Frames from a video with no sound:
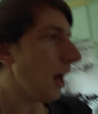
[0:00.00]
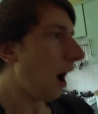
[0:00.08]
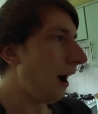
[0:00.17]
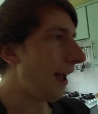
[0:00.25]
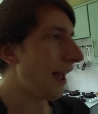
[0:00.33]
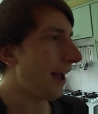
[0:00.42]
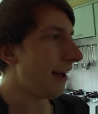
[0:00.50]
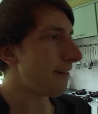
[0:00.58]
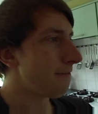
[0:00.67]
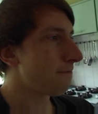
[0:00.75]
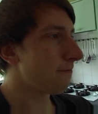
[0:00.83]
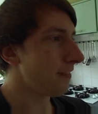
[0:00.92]
I
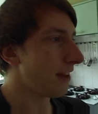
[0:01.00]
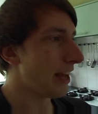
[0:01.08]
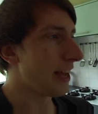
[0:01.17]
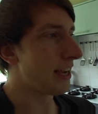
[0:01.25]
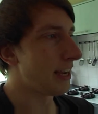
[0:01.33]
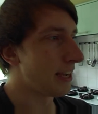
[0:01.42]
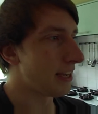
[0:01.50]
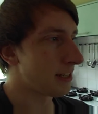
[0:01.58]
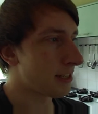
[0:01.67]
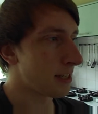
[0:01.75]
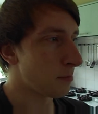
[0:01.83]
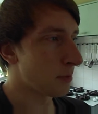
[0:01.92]
have a
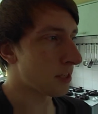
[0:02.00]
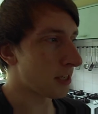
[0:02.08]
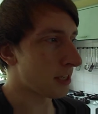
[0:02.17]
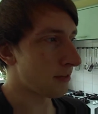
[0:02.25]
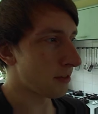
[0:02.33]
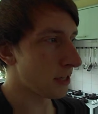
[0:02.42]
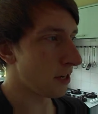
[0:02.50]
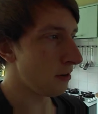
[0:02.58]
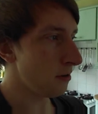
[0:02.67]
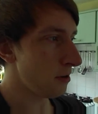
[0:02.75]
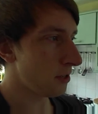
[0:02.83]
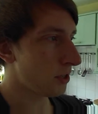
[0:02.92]
SimCity
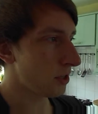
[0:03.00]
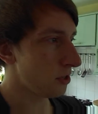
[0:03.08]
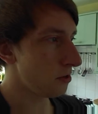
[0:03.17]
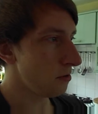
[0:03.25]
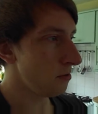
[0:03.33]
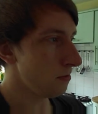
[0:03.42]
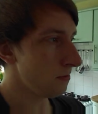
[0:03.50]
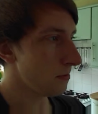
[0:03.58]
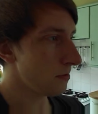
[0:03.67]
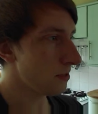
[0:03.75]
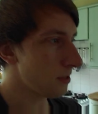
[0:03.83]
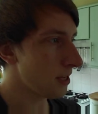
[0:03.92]
video to do,
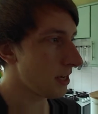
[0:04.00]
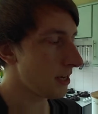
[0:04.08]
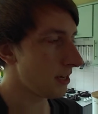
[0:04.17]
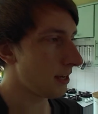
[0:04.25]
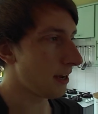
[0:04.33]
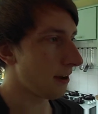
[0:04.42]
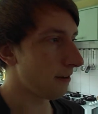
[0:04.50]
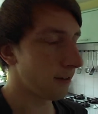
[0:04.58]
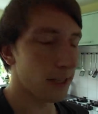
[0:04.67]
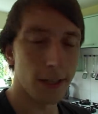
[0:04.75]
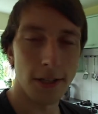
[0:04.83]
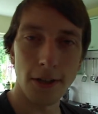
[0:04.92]
then I have
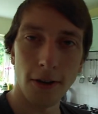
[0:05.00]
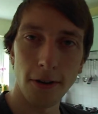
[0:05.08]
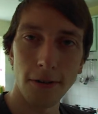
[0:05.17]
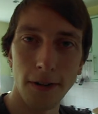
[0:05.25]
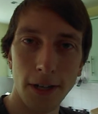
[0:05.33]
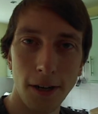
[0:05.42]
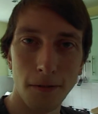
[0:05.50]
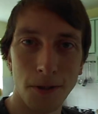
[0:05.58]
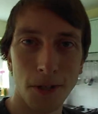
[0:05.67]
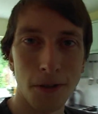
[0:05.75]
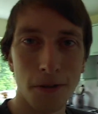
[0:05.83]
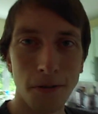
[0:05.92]
a Dishonored video
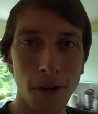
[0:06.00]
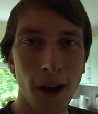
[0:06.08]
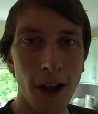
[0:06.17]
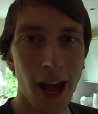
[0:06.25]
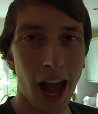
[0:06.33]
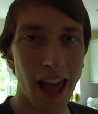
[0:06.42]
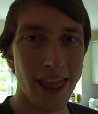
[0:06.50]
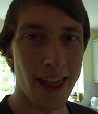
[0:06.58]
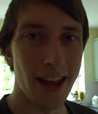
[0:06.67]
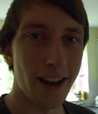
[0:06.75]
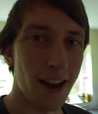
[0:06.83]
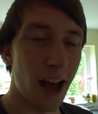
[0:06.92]
to do, and
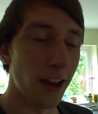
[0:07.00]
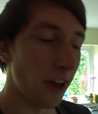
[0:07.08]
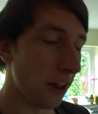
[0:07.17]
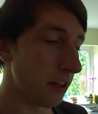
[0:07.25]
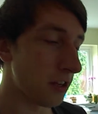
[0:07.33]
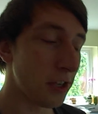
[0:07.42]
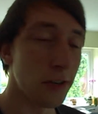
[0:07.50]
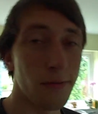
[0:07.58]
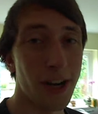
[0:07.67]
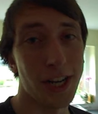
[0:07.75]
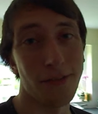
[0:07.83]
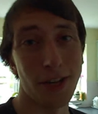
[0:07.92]
then another Tomb
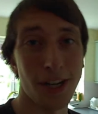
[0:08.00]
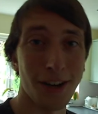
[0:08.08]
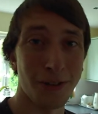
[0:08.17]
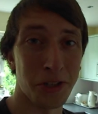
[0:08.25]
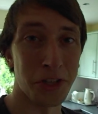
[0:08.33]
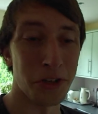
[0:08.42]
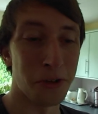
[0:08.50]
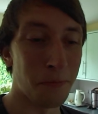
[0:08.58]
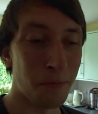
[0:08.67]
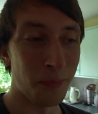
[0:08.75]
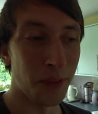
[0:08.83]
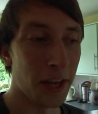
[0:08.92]
Raider video to do.
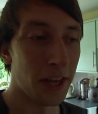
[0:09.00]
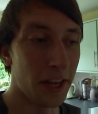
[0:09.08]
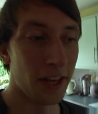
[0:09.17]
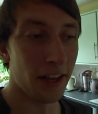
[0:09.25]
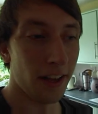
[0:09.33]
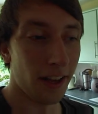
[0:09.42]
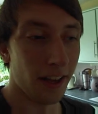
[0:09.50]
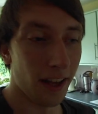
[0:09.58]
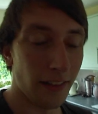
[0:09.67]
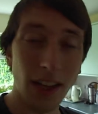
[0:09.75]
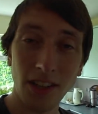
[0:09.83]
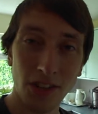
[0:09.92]

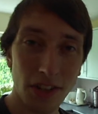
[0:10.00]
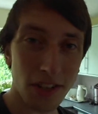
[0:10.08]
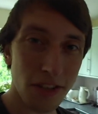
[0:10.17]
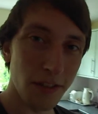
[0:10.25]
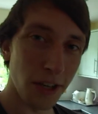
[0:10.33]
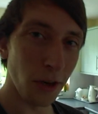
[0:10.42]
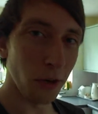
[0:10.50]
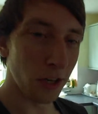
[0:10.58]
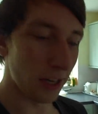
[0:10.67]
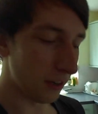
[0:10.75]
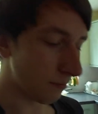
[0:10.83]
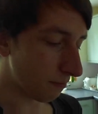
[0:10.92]
And that's just the
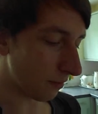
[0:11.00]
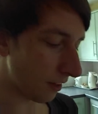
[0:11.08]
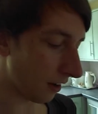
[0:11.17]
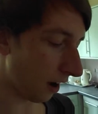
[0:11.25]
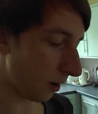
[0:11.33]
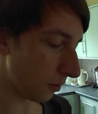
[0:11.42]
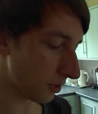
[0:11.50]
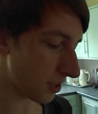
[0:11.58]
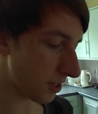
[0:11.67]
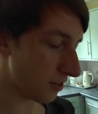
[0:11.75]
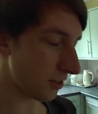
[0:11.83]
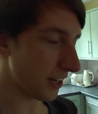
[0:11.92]
recording. I want
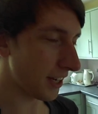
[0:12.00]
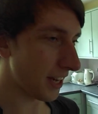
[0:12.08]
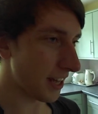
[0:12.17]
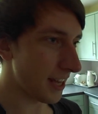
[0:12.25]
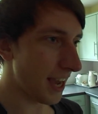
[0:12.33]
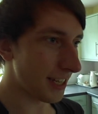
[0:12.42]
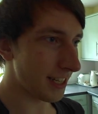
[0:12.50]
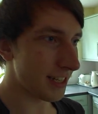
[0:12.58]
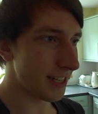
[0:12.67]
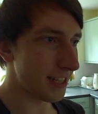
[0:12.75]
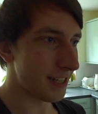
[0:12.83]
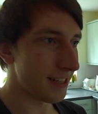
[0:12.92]
to try and get the
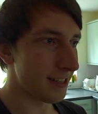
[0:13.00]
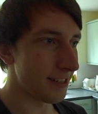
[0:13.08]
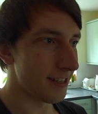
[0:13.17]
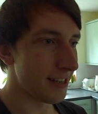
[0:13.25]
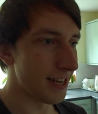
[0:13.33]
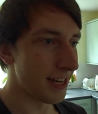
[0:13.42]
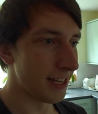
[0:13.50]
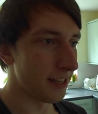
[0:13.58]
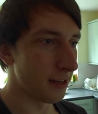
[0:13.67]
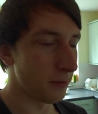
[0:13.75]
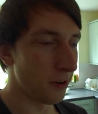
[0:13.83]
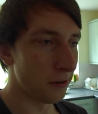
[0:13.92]
editing and
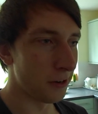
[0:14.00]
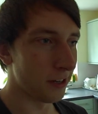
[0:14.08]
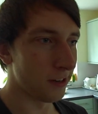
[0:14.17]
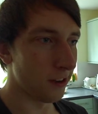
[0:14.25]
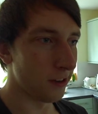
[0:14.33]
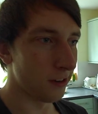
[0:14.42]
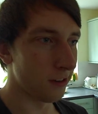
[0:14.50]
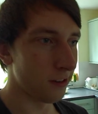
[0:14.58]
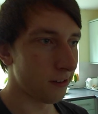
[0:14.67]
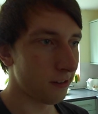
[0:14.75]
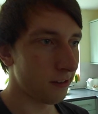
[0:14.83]
uploading done